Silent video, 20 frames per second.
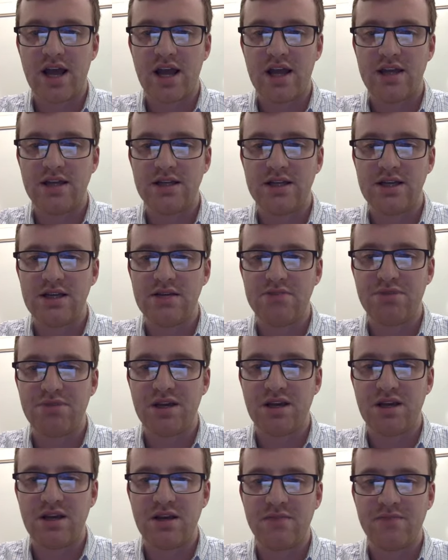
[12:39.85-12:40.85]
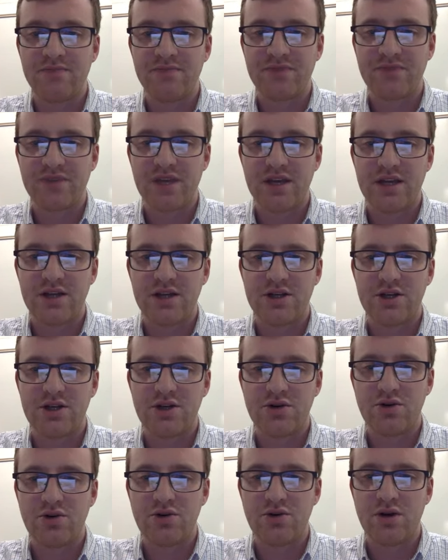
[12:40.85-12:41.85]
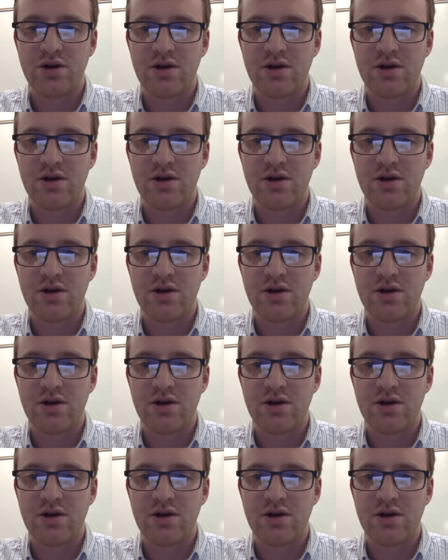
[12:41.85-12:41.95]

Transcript: ADP into